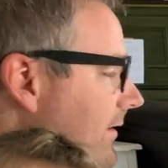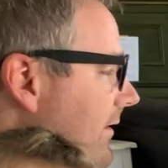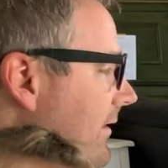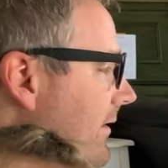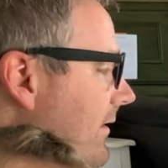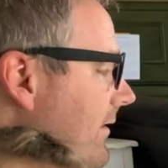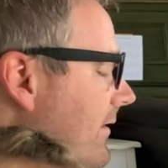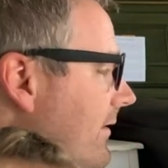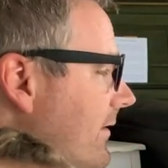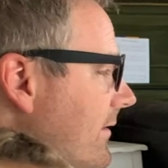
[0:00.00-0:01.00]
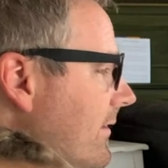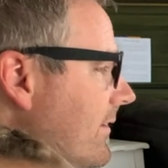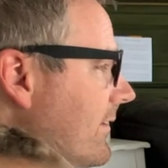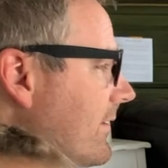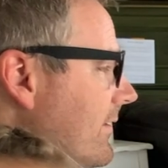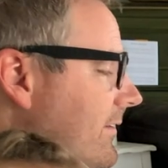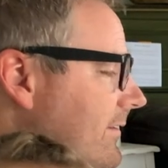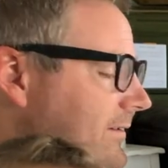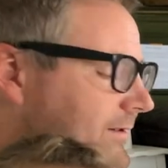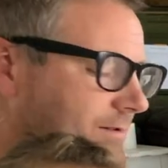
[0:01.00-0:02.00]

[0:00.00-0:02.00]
No words are spoken by the person on screen.